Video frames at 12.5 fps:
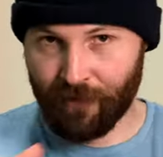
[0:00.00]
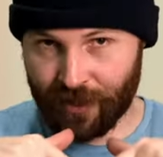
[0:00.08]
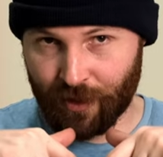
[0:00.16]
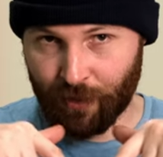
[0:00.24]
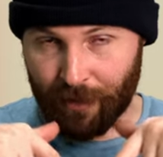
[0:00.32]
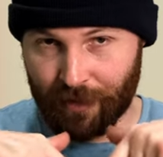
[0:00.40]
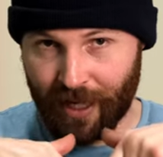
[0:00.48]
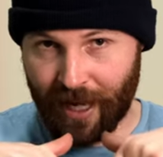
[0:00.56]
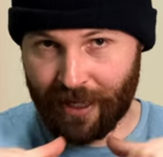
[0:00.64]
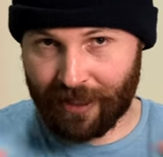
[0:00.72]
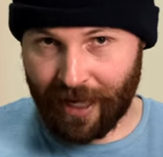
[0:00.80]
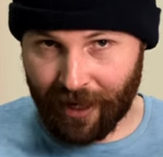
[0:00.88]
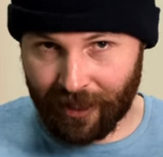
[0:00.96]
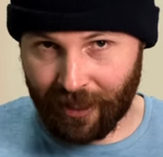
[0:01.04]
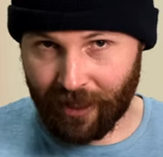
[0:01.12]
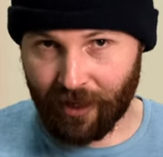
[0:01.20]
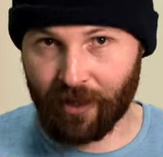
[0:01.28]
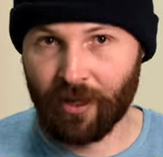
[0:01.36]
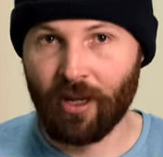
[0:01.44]
There's a website down
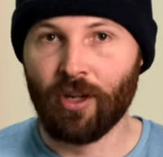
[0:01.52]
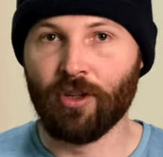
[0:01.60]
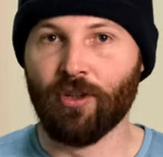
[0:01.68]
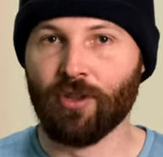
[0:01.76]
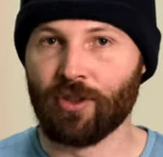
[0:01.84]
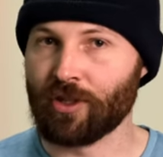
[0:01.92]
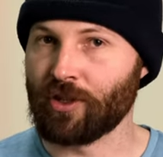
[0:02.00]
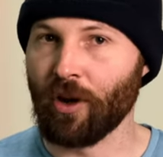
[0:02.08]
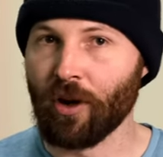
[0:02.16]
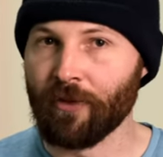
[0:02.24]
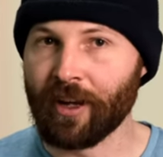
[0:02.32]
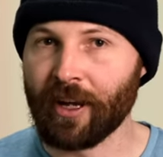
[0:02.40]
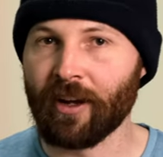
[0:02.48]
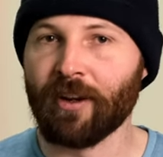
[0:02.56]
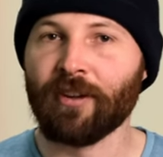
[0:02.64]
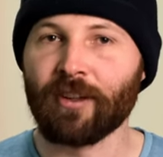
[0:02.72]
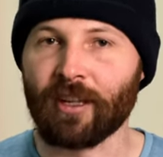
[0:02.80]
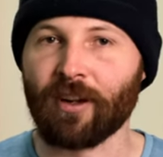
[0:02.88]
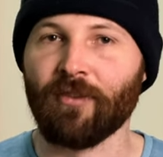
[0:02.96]
here. You just go there,
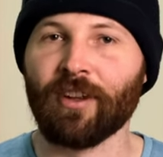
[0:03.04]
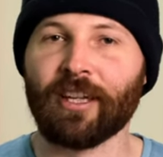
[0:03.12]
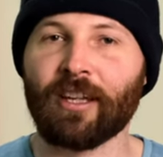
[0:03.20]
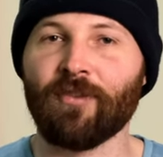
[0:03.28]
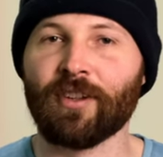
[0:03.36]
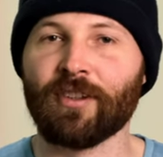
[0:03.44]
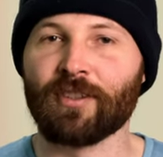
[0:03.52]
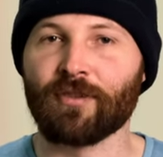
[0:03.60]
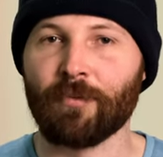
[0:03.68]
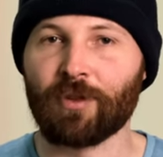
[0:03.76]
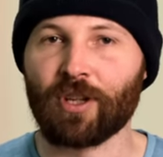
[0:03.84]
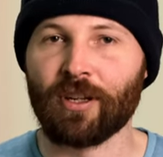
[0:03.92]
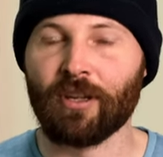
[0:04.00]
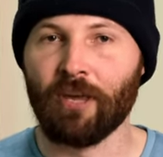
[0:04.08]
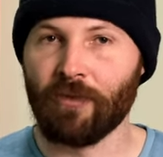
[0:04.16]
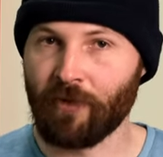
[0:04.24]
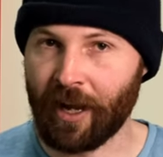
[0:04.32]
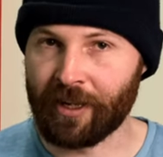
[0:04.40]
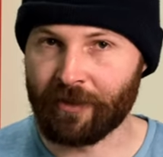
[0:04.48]
click on the link in the description,
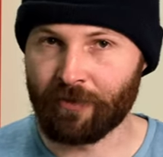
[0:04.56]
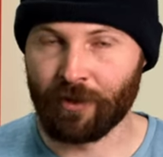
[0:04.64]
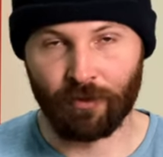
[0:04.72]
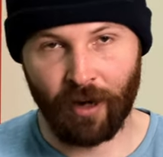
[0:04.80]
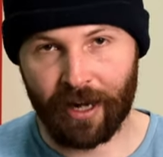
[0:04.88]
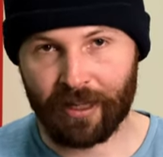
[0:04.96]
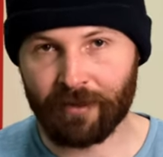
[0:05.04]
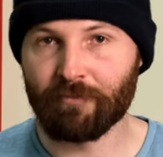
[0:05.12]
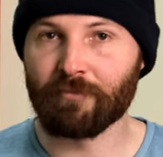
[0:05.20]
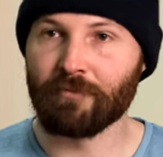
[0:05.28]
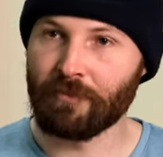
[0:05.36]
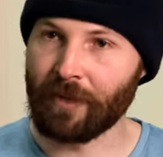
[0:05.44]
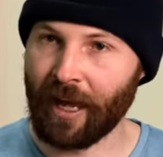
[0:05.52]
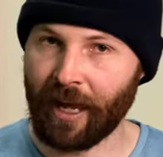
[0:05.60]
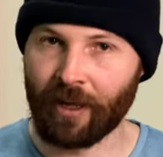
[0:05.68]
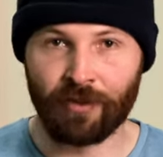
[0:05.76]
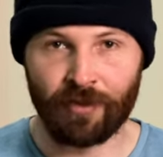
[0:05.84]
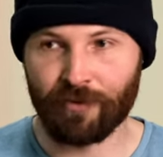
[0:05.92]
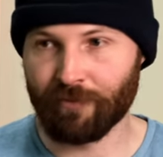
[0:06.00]
find your writing,
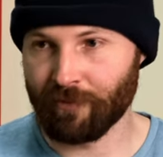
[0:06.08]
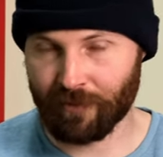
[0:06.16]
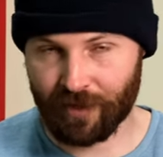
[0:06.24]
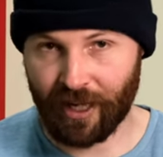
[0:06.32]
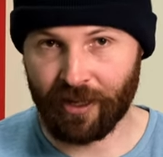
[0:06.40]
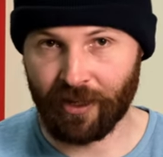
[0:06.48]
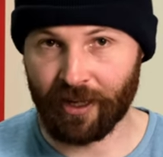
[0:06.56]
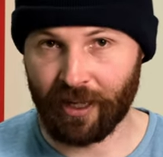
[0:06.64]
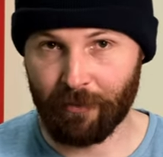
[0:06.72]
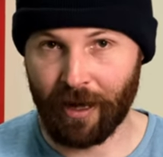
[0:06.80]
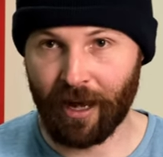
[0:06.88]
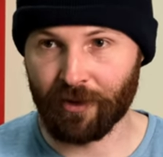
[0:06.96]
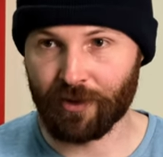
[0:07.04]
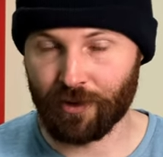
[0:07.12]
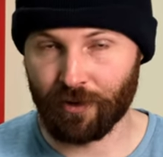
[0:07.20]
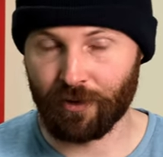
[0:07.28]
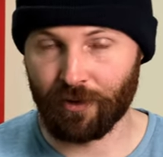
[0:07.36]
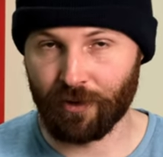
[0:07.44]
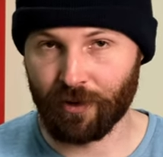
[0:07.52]
and send an email to
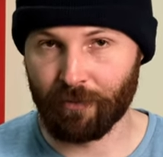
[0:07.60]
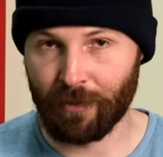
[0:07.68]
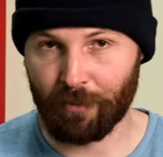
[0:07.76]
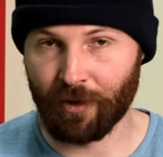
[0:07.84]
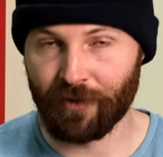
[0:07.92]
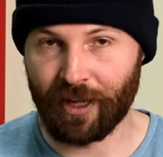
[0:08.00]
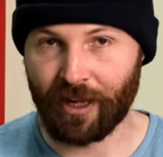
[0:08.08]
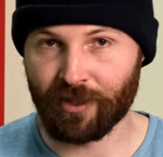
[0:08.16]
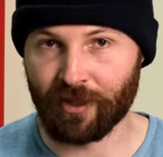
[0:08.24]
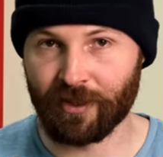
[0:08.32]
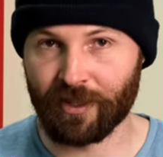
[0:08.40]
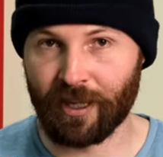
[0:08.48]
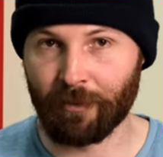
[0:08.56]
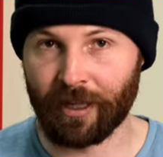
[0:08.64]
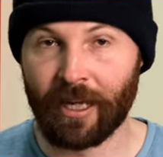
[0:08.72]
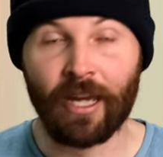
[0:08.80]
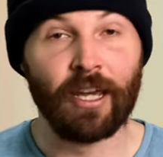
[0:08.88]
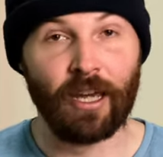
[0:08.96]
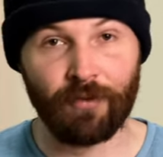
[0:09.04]
your member of the National Assembly.
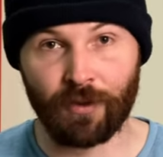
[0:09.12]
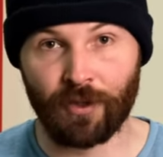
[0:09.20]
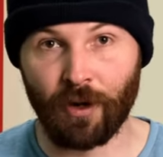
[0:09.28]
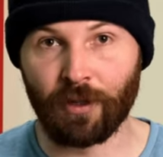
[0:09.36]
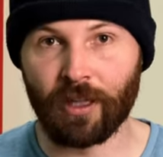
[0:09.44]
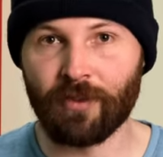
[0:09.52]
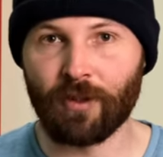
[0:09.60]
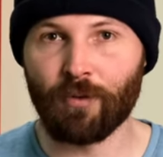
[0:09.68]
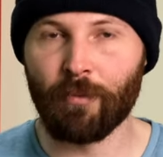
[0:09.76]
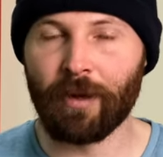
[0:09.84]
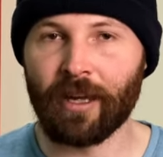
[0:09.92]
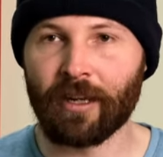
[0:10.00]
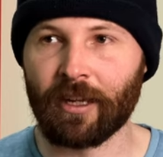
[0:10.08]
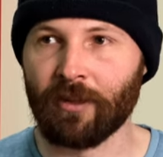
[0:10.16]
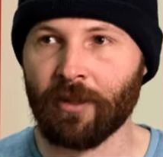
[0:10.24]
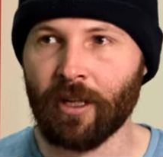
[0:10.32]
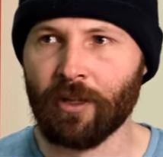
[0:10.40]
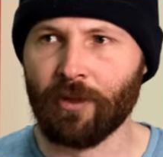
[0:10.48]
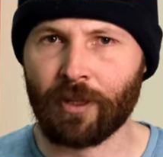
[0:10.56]
If you don't live in Quebec and
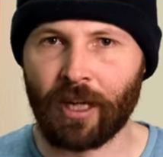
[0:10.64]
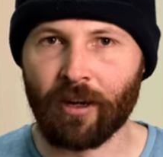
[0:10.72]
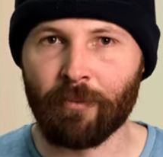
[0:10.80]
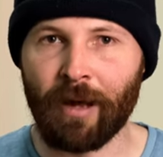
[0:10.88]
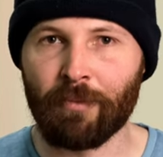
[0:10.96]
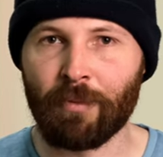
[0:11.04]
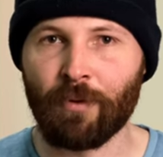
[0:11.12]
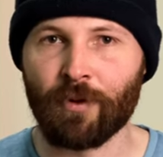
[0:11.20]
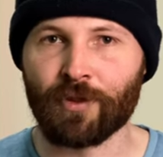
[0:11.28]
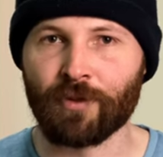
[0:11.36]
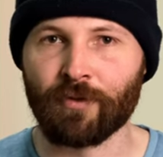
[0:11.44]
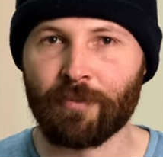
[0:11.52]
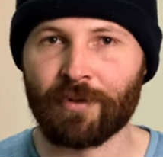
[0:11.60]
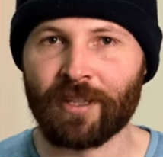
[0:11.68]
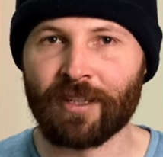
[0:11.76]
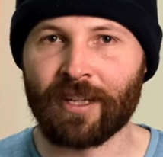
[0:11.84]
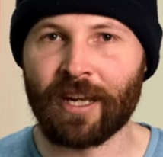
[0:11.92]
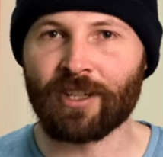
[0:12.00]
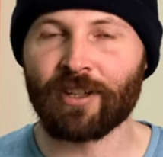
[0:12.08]
you care about proportional
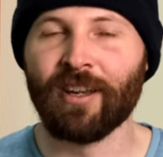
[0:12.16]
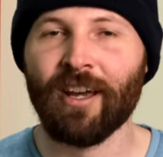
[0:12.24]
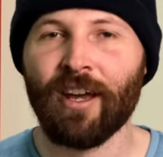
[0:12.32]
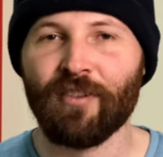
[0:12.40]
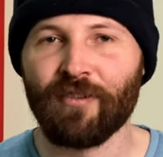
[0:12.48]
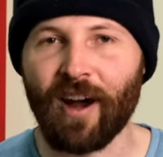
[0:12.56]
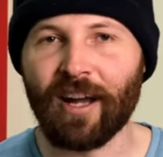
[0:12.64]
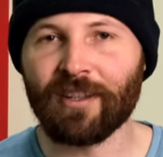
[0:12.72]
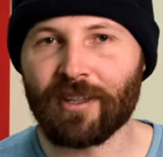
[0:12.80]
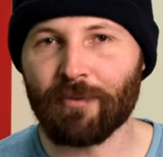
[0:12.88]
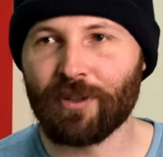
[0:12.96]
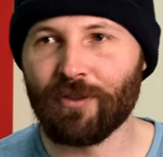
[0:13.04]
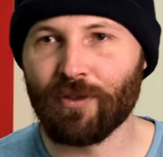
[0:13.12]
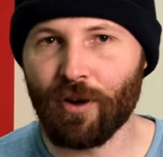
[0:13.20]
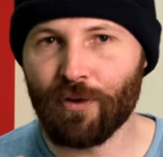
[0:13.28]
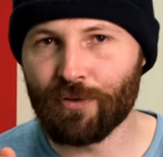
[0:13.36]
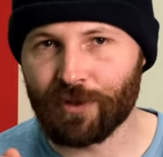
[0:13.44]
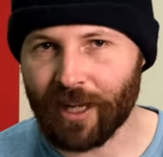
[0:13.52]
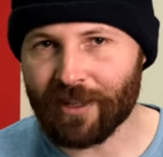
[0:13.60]
representation, find someone you know
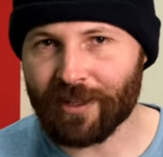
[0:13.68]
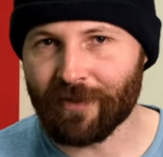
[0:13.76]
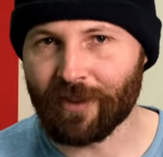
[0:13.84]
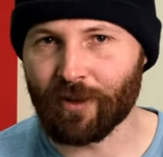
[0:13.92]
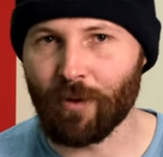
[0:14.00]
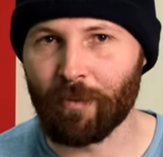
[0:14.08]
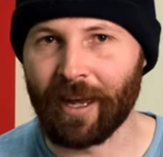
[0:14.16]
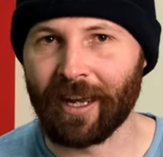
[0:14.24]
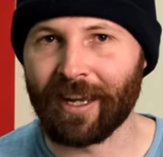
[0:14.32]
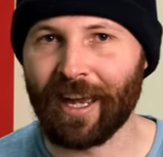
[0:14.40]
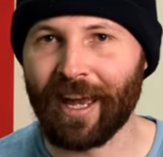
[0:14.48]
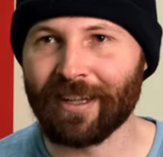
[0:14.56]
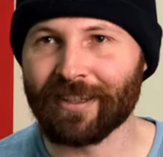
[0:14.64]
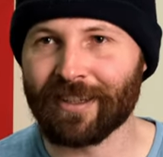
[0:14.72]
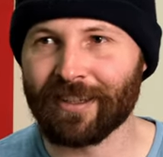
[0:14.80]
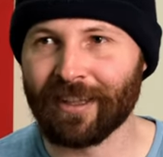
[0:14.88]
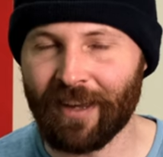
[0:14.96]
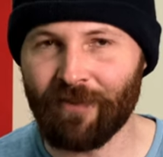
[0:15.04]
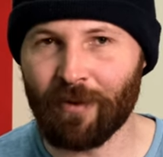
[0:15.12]
who does live in Quebec and
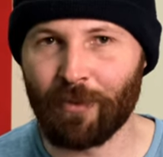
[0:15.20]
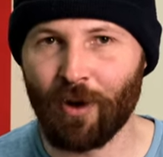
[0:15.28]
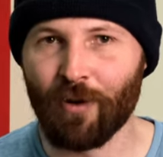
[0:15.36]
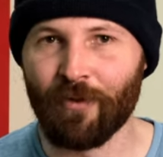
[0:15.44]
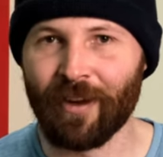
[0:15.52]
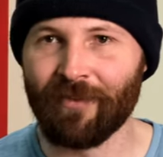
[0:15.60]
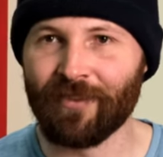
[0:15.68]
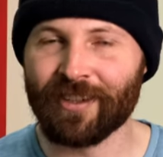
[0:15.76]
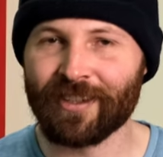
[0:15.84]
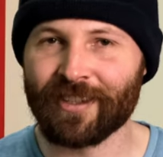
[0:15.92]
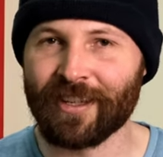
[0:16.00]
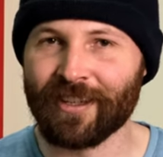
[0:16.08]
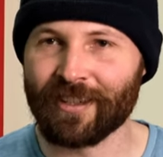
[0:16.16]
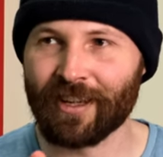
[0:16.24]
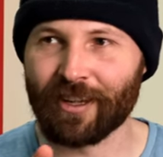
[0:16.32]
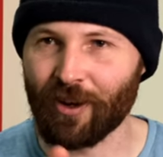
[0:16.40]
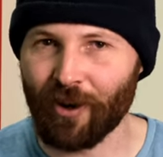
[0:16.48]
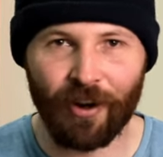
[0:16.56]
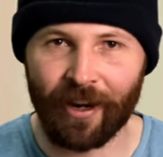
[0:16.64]
let them know that this is
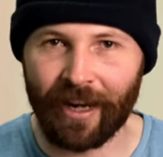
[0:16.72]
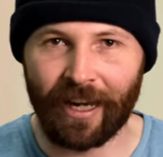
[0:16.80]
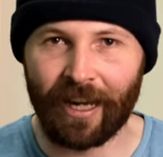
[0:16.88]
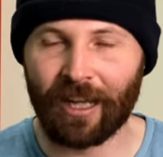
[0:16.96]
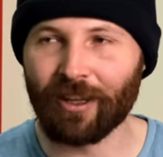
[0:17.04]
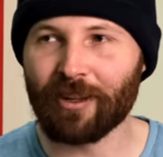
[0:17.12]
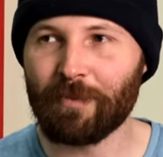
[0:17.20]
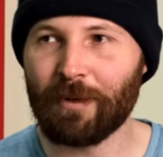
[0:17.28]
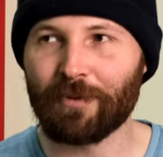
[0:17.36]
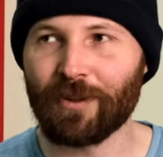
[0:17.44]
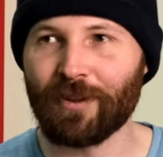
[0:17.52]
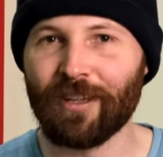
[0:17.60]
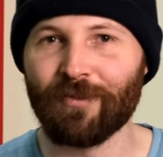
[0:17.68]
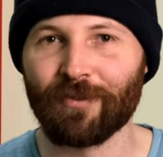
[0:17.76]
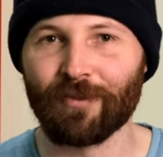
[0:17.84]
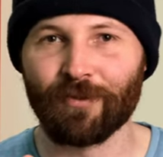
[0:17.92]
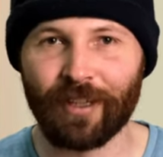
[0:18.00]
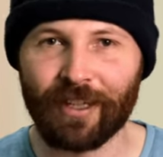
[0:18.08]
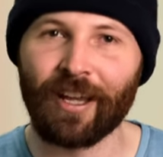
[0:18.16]
occurring. A lot of people don't
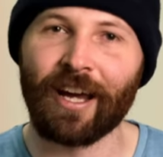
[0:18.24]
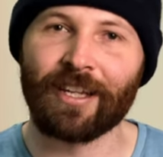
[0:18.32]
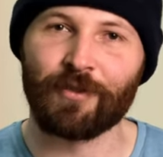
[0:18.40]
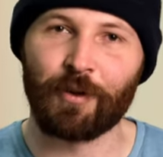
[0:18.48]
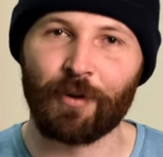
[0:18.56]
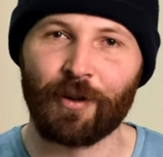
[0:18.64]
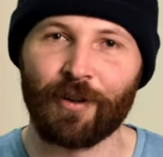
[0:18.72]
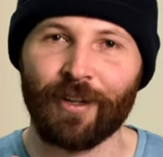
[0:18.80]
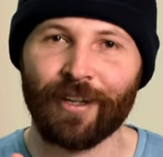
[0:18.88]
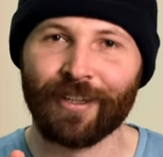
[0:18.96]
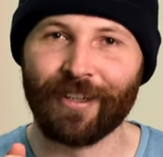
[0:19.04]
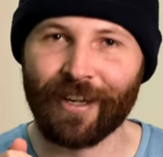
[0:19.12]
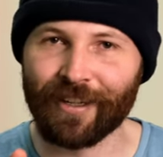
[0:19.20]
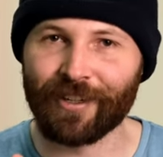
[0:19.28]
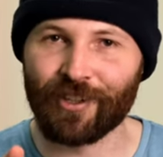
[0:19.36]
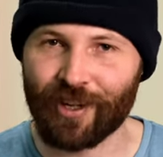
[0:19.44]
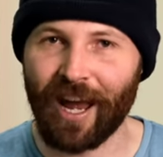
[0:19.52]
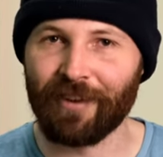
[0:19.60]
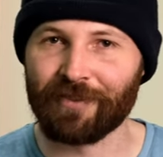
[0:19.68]
even realize that we're getting
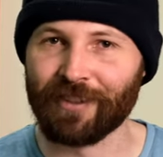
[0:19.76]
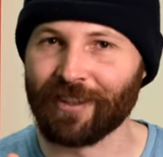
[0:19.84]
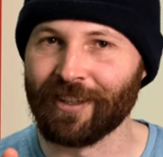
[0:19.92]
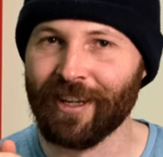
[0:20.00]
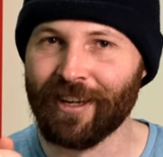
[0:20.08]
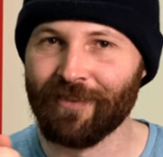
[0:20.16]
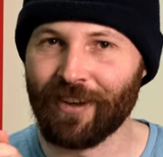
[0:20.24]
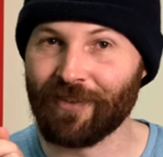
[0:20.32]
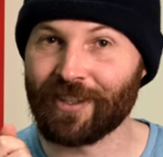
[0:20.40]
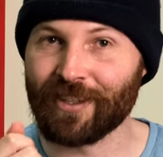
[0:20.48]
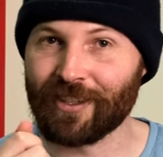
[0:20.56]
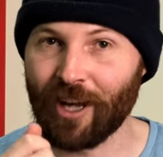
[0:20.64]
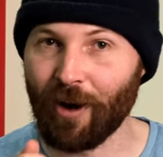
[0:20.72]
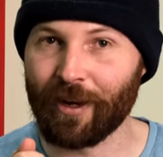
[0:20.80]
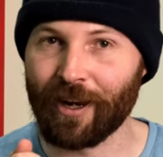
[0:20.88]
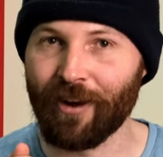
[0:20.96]
shafted, that this is going